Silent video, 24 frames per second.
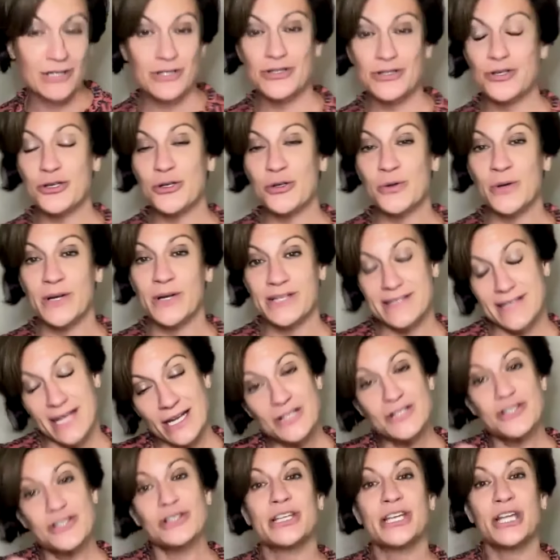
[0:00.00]
to
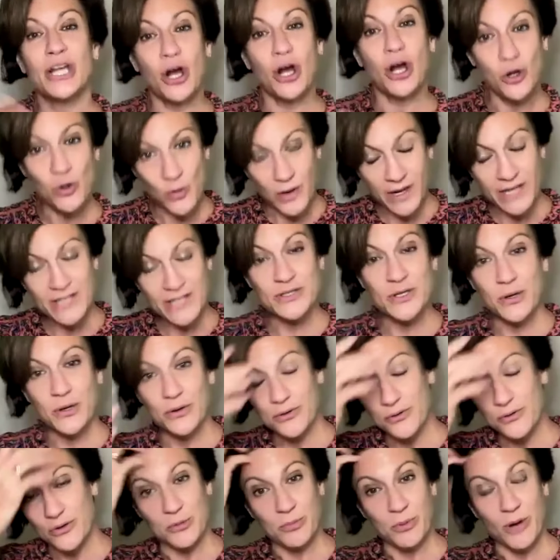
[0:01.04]
essentially always go
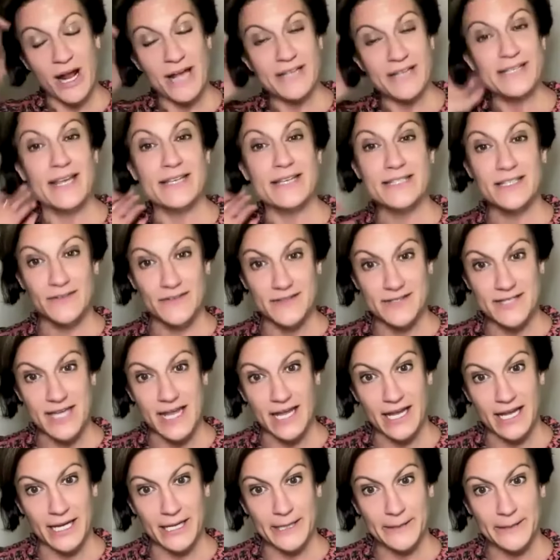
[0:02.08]
through the process of
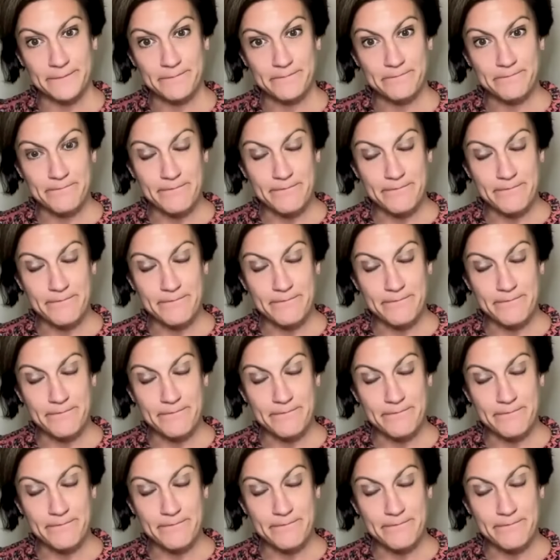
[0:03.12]
saying,